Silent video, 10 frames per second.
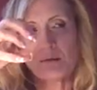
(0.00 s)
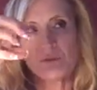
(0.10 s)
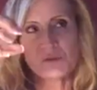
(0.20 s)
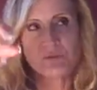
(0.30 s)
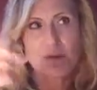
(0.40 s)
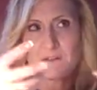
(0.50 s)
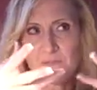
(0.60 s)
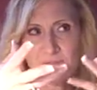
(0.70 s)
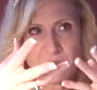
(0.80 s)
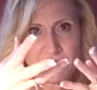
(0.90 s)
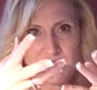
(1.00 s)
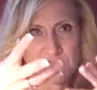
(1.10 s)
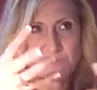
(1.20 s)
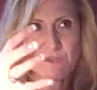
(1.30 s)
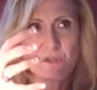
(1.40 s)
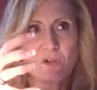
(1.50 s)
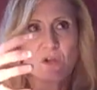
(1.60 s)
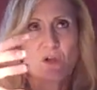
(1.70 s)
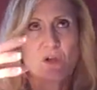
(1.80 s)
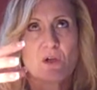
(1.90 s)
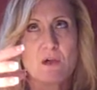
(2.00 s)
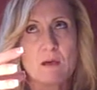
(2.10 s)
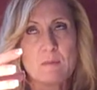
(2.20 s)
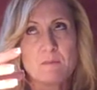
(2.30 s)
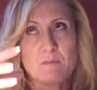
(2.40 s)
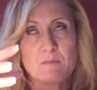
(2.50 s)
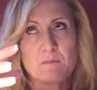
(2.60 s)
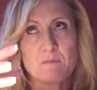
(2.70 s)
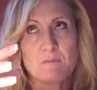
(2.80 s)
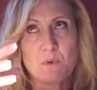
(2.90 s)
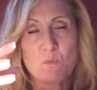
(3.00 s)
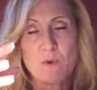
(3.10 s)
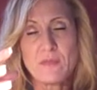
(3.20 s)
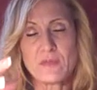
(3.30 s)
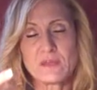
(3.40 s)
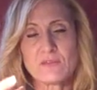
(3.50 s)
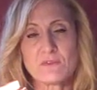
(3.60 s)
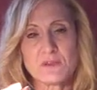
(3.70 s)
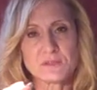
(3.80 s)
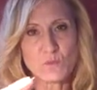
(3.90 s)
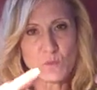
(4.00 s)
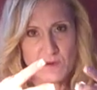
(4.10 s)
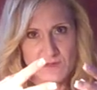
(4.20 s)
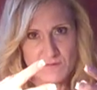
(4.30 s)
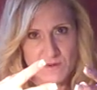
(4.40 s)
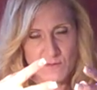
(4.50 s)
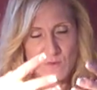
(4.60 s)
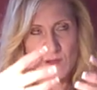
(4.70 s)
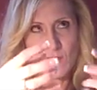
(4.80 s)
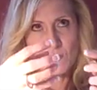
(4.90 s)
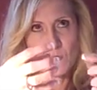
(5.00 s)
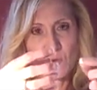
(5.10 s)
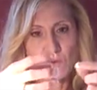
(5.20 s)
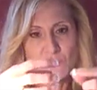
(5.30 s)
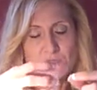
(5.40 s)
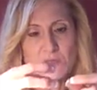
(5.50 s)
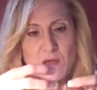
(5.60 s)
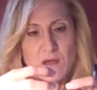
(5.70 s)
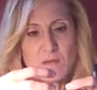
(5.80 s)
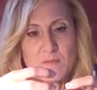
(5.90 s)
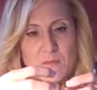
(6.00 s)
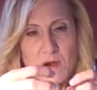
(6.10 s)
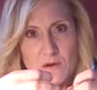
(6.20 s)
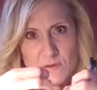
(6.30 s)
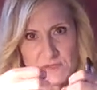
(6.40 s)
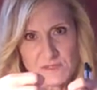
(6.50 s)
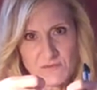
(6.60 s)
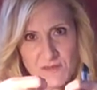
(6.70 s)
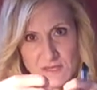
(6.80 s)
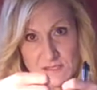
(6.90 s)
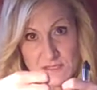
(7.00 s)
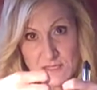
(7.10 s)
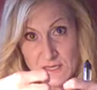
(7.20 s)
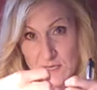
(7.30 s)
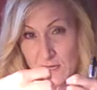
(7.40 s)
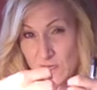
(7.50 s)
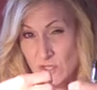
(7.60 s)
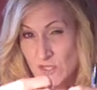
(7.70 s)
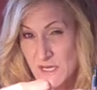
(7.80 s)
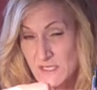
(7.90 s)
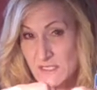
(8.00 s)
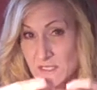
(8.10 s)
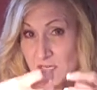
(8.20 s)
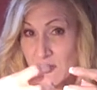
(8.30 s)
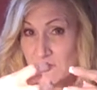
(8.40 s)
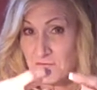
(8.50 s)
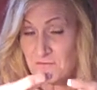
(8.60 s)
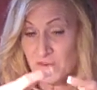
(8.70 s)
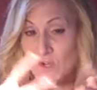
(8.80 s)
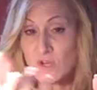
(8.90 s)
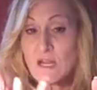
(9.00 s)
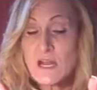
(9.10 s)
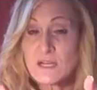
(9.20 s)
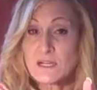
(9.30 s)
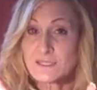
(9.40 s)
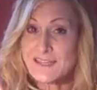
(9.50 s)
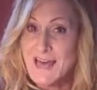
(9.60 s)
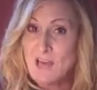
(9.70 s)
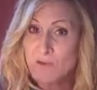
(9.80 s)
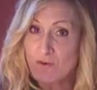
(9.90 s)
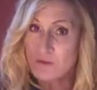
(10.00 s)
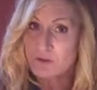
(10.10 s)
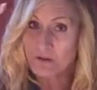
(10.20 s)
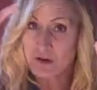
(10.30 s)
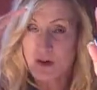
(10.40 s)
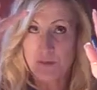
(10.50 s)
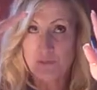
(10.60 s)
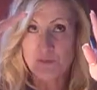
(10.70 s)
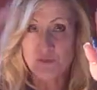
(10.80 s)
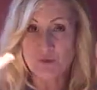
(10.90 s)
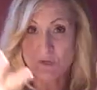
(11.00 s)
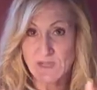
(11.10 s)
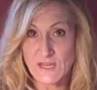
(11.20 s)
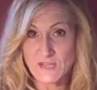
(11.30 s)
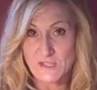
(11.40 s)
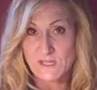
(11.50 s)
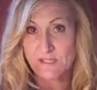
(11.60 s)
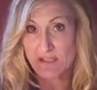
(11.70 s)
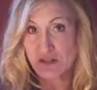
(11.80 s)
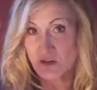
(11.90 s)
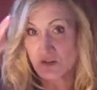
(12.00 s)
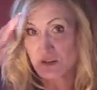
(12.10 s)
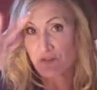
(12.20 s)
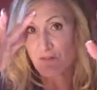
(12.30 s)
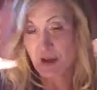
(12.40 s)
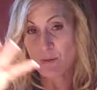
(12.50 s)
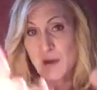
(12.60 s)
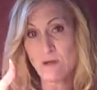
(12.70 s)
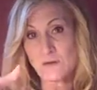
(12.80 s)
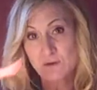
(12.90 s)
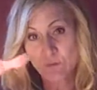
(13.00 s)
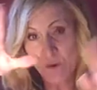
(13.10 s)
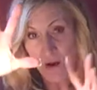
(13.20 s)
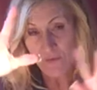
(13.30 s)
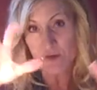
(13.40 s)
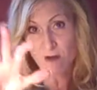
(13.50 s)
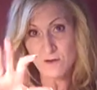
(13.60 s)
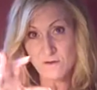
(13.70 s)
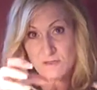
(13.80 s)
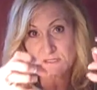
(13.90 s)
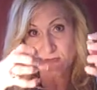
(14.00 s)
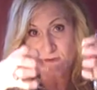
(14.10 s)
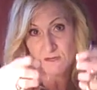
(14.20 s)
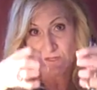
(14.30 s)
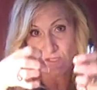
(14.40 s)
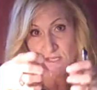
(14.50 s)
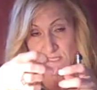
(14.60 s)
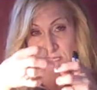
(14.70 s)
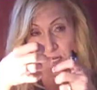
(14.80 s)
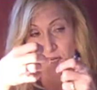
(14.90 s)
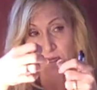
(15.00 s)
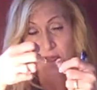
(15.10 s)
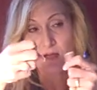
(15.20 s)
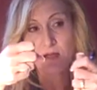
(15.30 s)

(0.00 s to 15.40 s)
So it's very, very vascular. But when the liver isn't working very well, those arteries and veins can get congested and full. Collateral circulation can start to develop out and around the arteries that are congested and